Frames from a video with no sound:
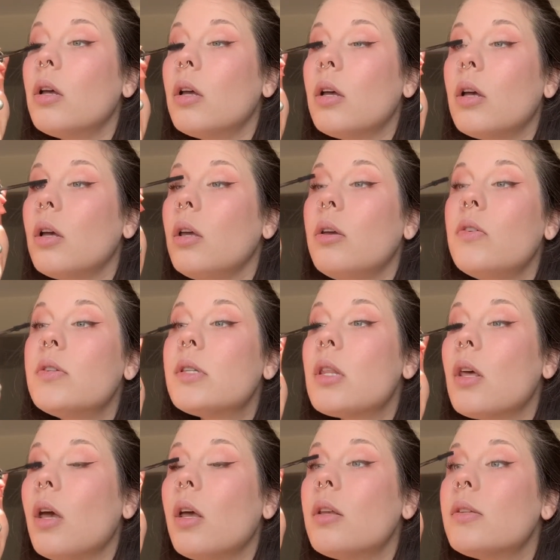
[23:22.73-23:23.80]
I use
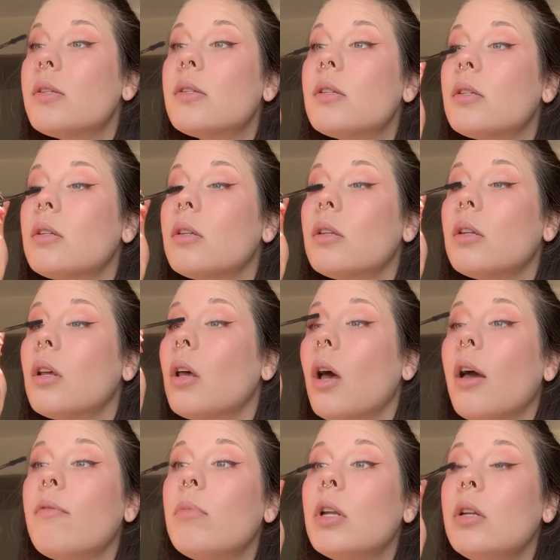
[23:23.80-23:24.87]
this.
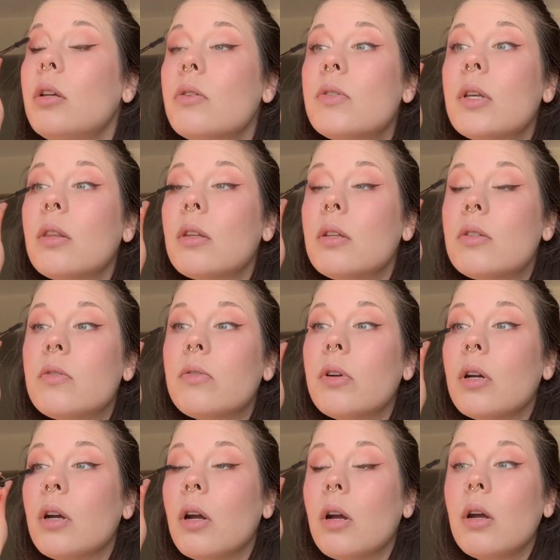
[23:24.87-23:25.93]
I've been using this
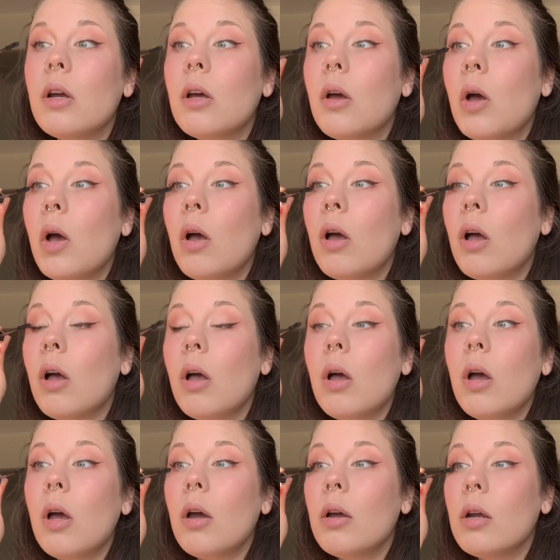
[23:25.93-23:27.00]
for,
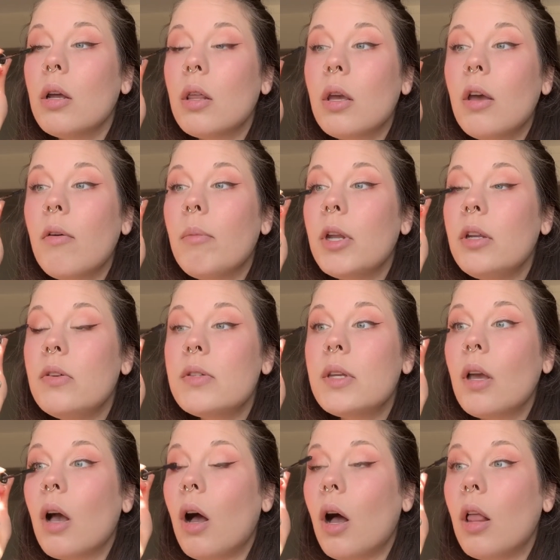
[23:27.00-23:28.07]
really I've been
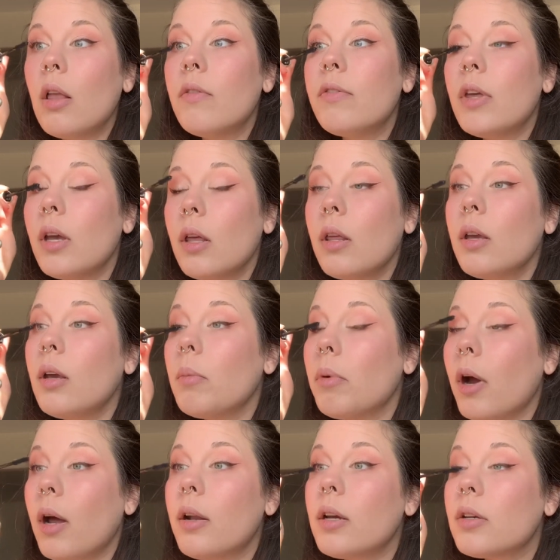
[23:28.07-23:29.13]
using all of the Ilia
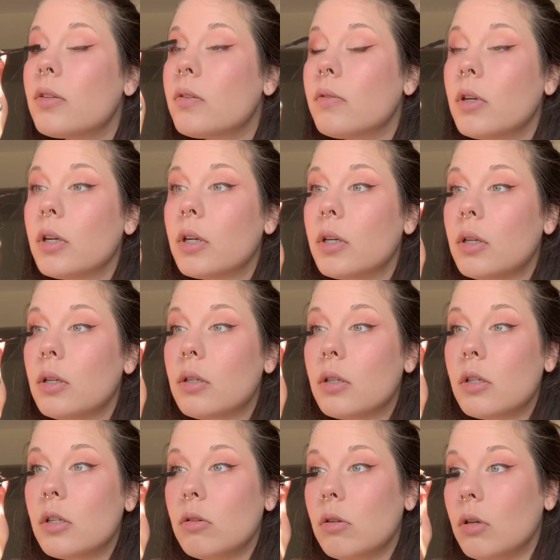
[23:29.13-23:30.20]
products for a good
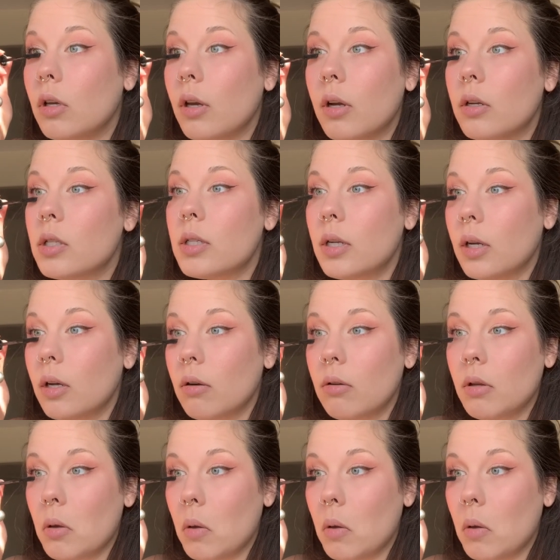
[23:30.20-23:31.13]
2 years now.